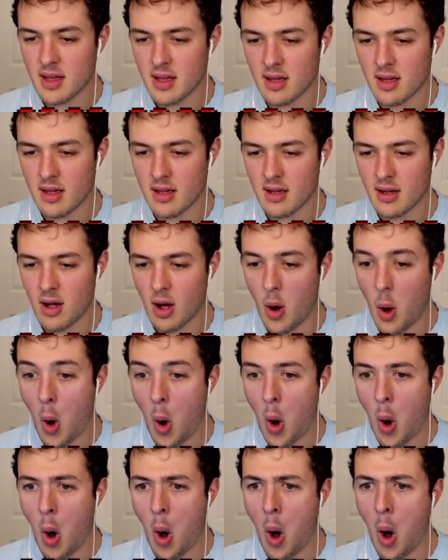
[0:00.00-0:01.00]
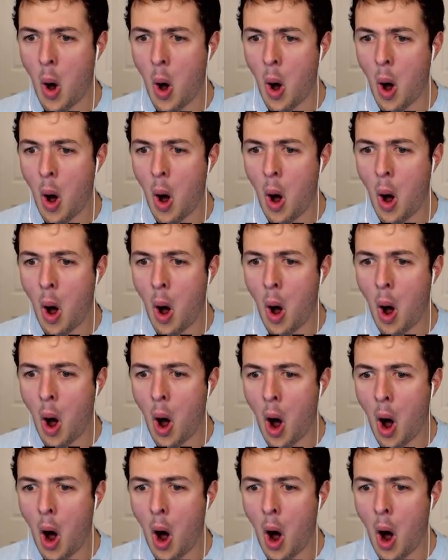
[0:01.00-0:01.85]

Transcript: (no one is talking)